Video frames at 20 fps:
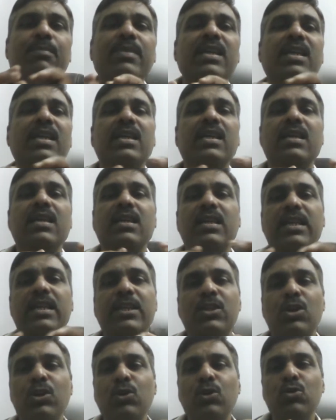be
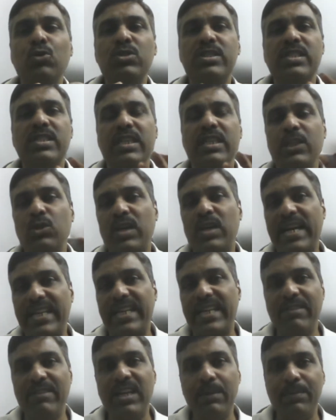introduced in your
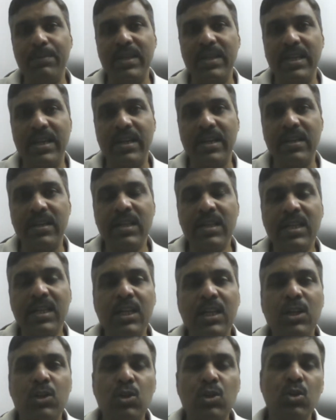activity period
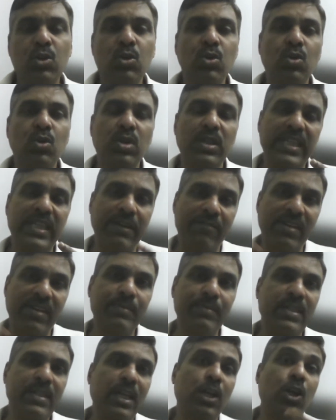to
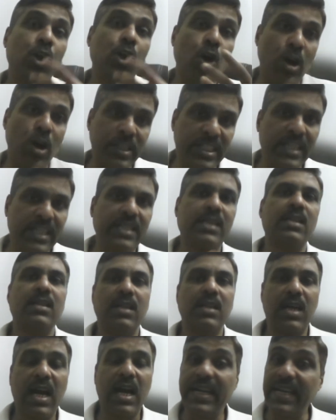develop the logic.
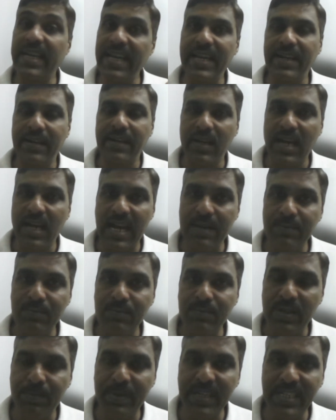Again, I
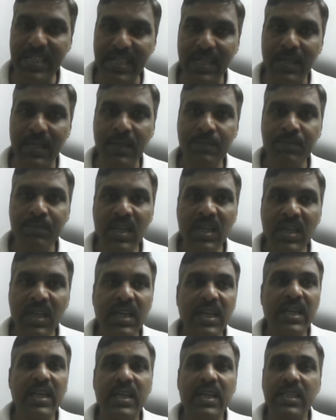am repeating,
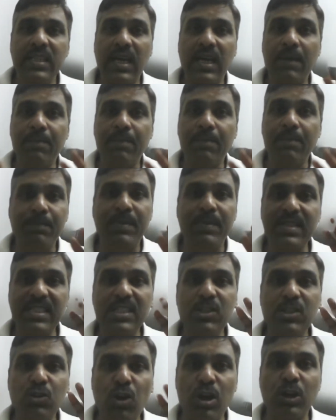the purpose
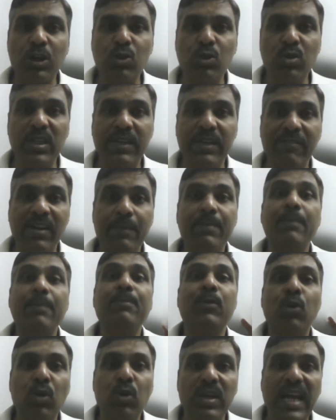is not to develop a
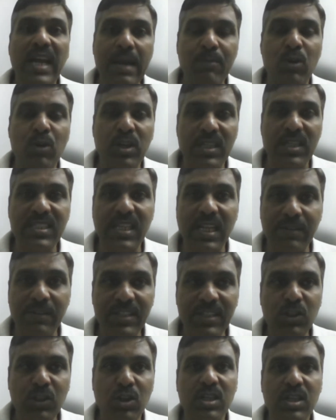program or a
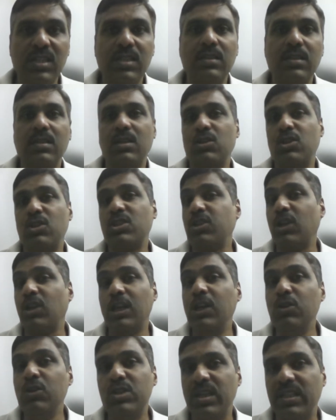service or a
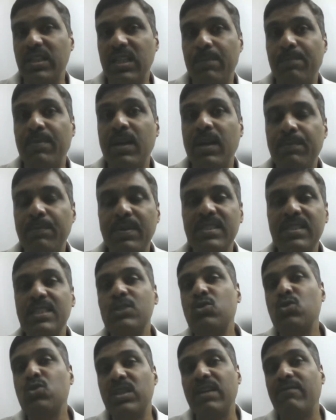solution. The purpose
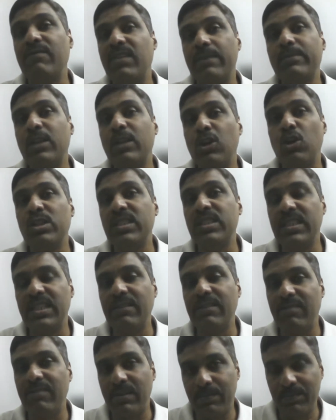is to develop the
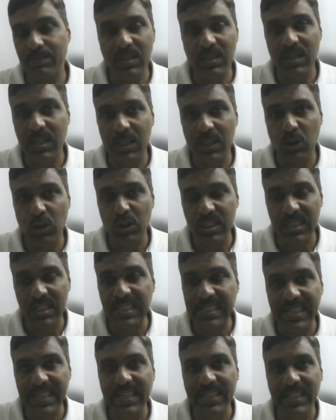
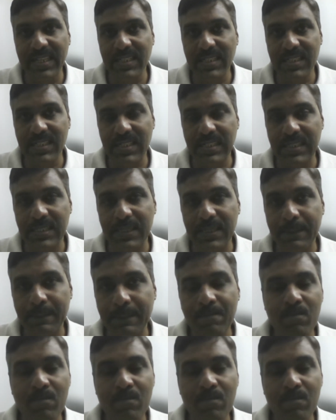logical thinking skills.